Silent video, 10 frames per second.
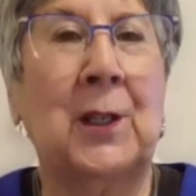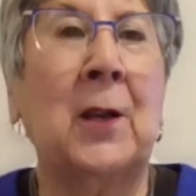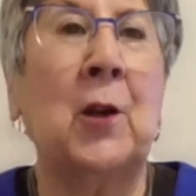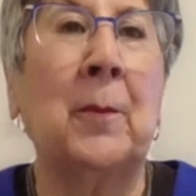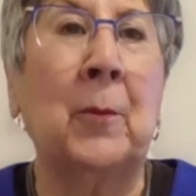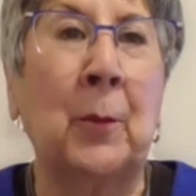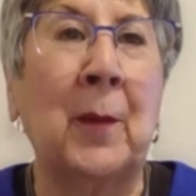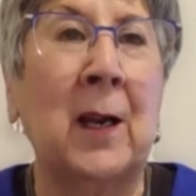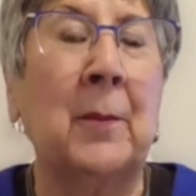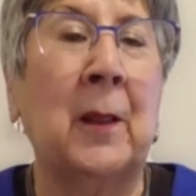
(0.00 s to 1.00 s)
now you're
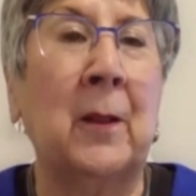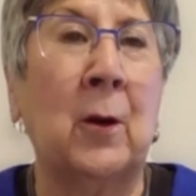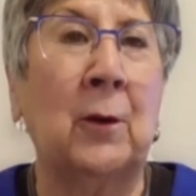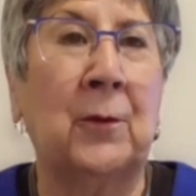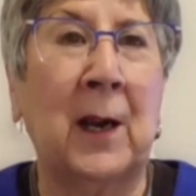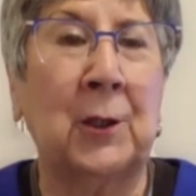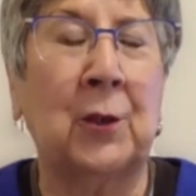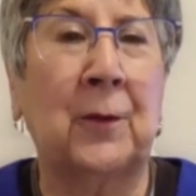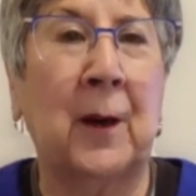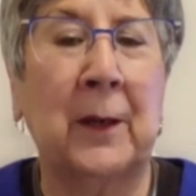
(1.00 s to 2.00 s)
reminding me of the old
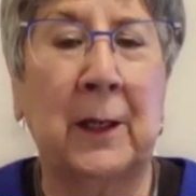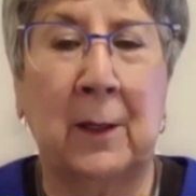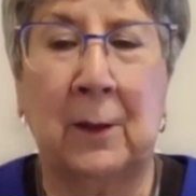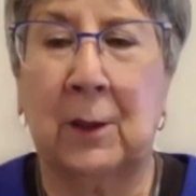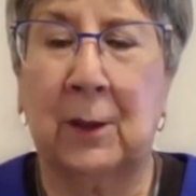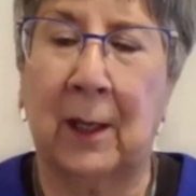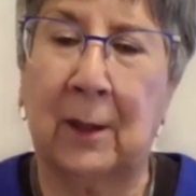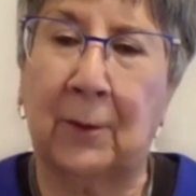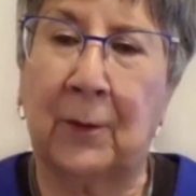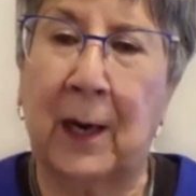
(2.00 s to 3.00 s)
fractured fairy tales. Is
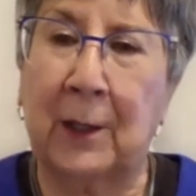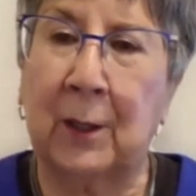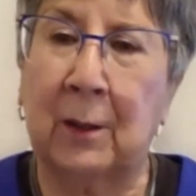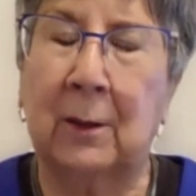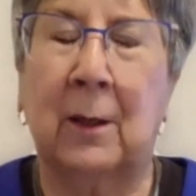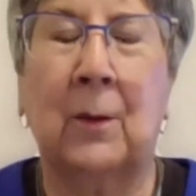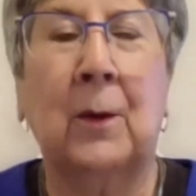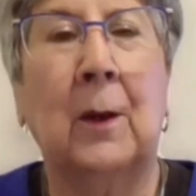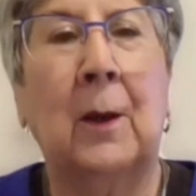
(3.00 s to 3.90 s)
that the fractional? No.